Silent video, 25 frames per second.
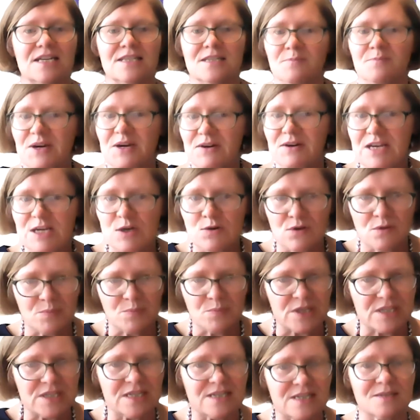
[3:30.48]
it's about equal
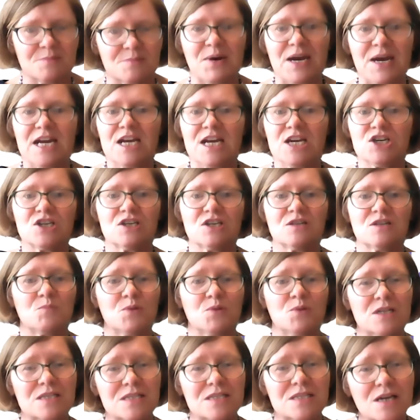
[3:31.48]
participation,
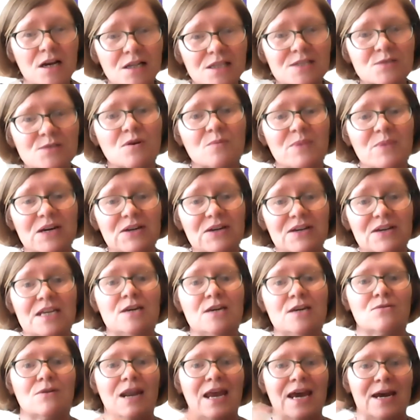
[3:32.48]
but it's also about
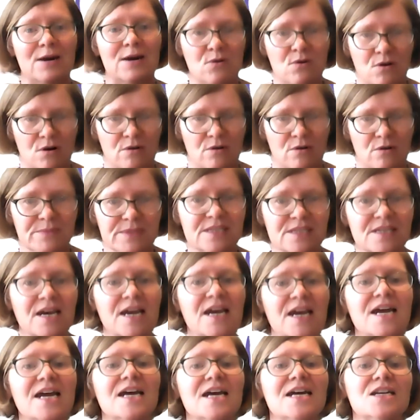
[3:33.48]
equal outcomes
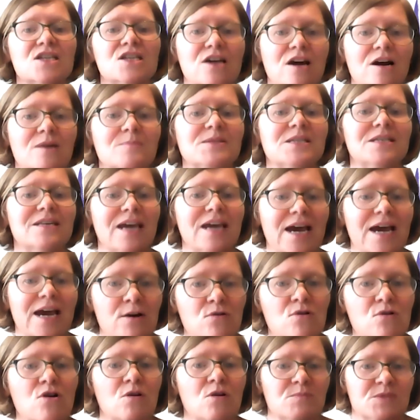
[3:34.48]
in terms of the
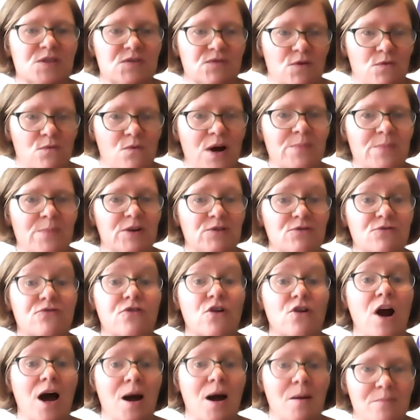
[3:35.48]
outcomes for women
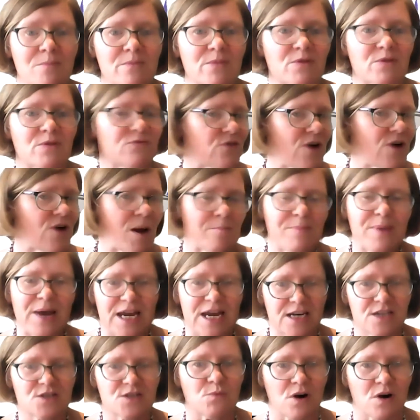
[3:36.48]
from from
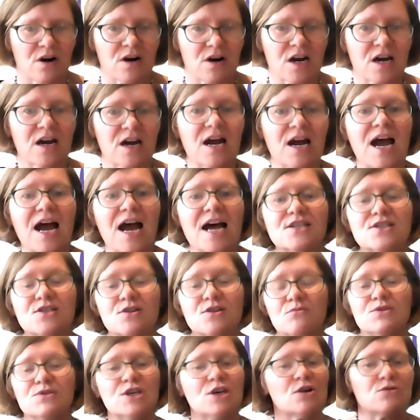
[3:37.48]
paid work.
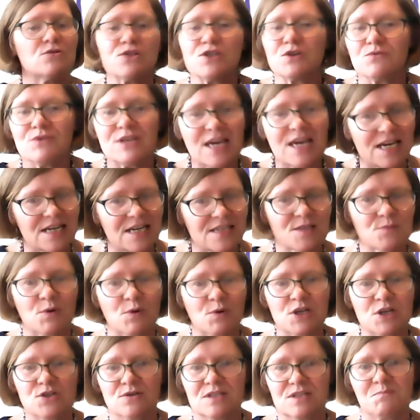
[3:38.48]
So, you know, so yes,
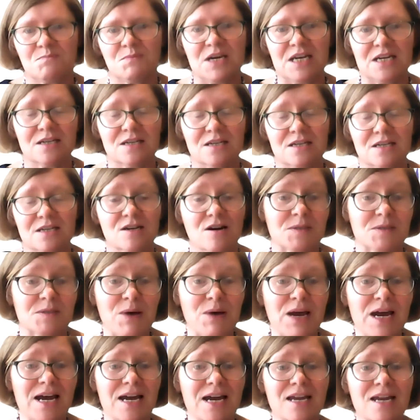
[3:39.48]
what does it mean in terms of
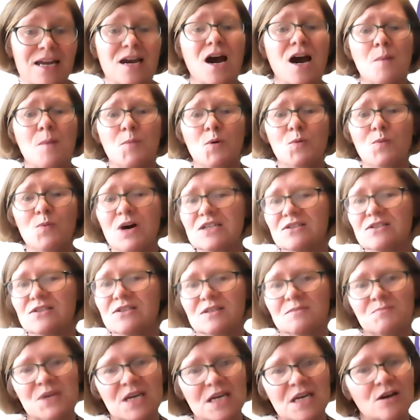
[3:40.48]
pay? But what does
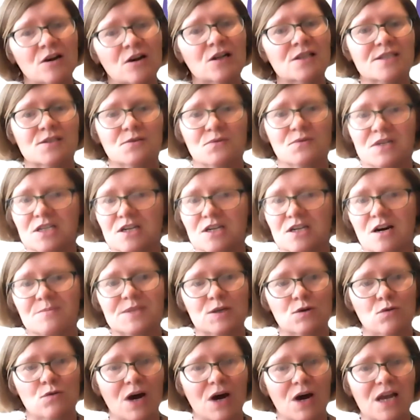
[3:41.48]
it mean also in terms
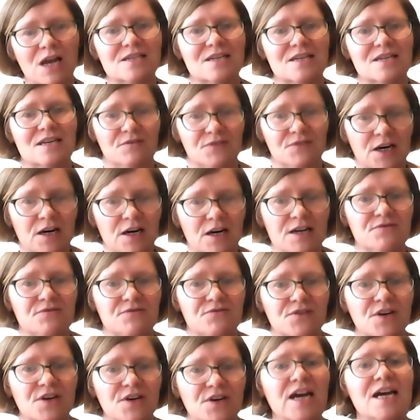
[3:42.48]
of quality of
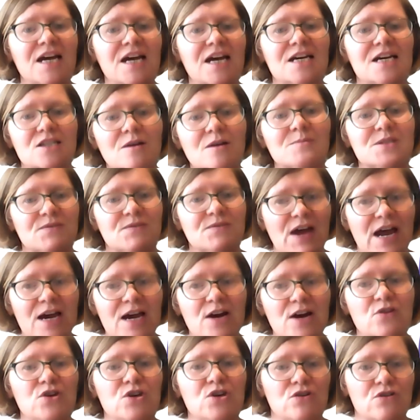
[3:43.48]
life, in terms of
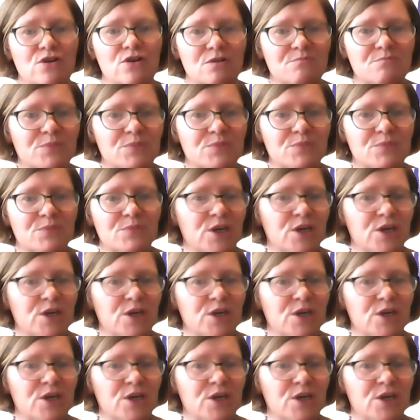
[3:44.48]
how you're